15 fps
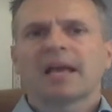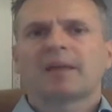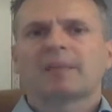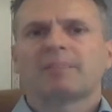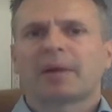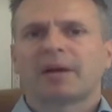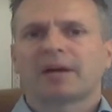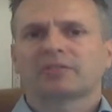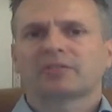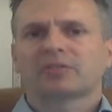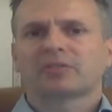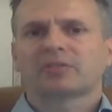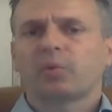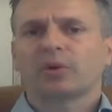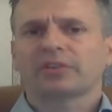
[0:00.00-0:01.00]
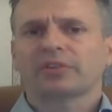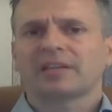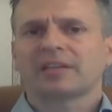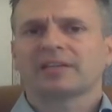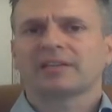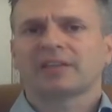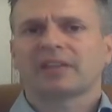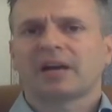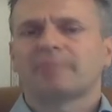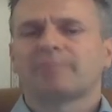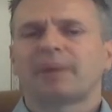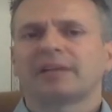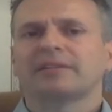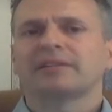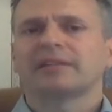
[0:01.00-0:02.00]
But what is
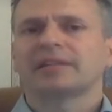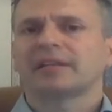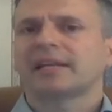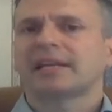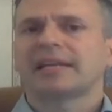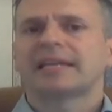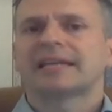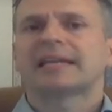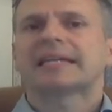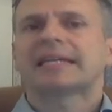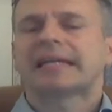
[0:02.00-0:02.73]
abundantly